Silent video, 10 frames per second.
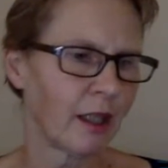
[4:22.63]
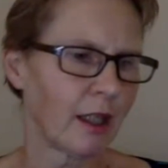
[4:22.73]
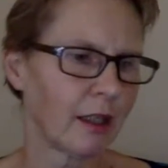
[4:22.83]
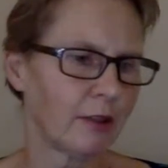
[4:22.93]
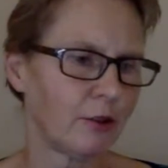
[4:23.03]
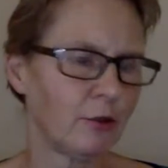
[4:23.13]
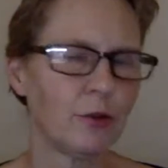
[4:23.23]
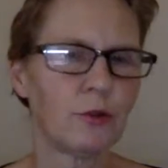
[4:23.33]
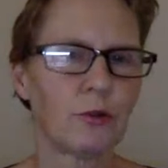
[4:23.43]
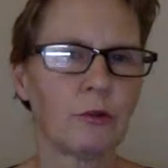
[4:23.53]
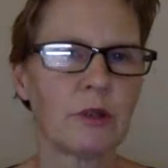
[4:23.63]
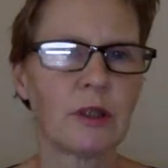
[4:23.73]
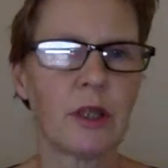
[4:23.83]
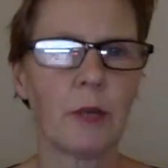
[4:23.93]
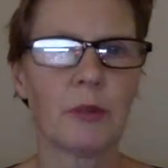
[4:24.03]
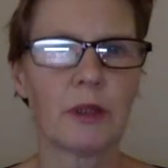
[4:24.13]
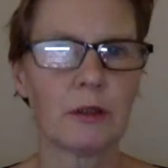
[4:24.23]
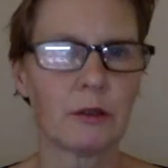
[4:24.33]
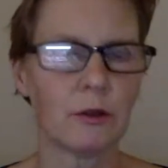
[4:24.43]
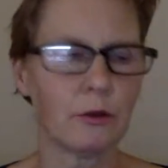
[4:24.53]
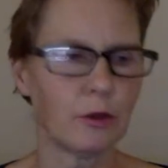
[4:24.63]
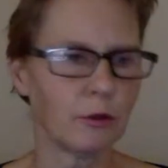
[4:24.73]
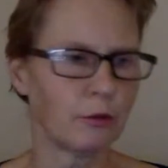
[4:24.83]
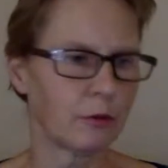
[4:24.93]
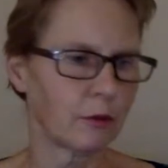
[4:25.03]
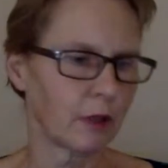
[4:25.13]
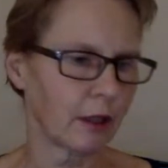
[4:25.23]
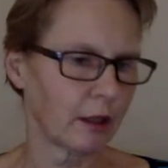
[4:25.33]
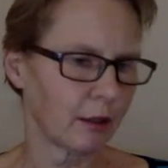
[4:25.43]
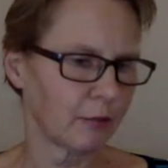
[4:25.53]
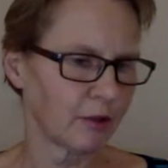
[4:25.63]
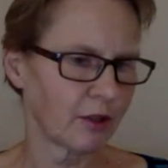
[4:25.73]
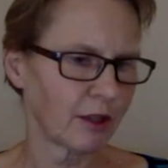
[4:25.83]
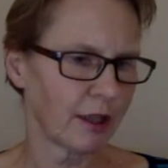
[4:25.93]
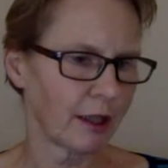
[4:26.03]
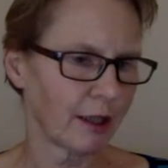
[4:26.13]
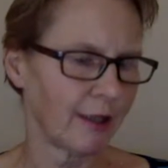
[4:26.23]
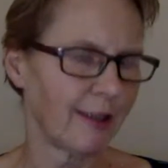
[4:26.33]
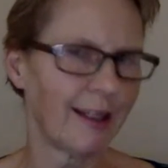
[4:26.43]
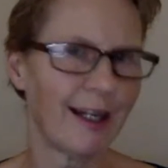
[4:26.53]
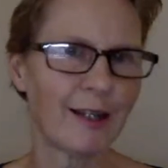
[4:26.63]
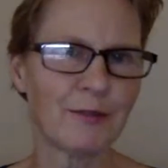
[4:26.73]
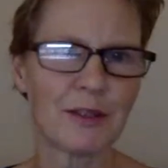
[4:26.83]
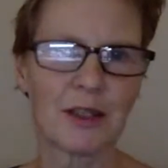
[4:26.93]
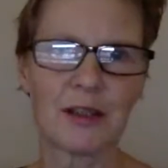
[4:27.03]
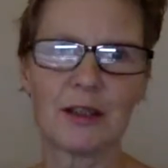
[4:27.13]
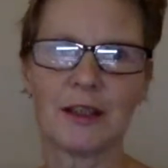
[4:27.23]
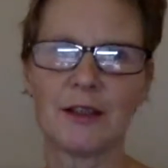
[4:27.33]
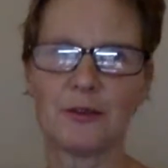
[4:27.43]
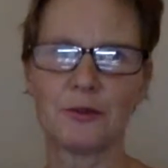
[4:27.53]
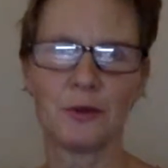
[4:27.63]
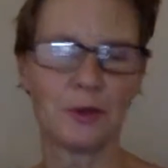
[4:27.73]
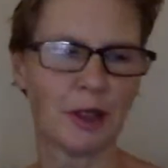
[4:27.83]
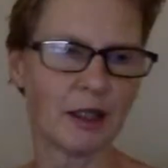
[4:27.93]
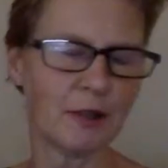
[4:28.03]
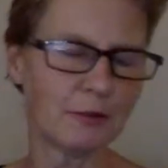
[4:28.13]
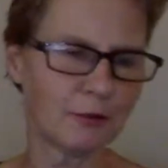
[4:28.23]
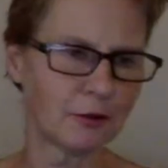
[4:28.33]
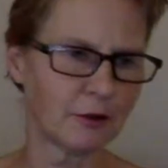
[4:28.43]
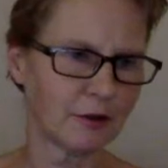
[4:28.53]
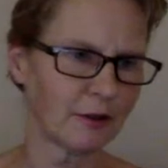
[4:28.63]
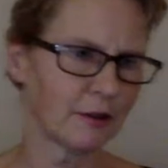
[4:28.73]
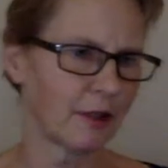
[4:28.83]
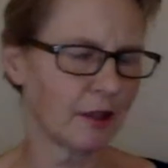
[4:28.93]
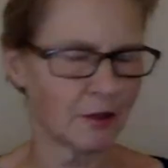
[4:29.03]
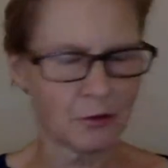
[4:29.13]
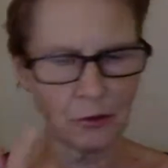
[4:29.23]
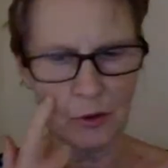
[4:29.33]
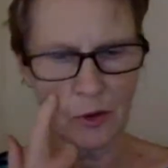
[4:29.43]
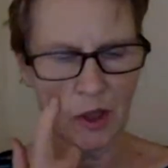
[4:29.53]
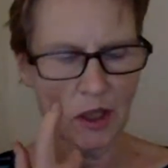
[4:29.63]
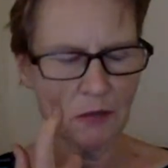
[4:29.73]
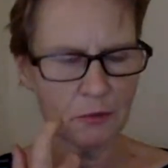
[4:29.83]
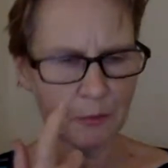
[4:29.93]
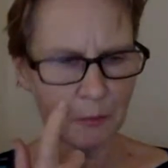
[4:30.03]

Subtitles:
And you use your own discernment as to who you obviously have as a guide through your life or guides through your life.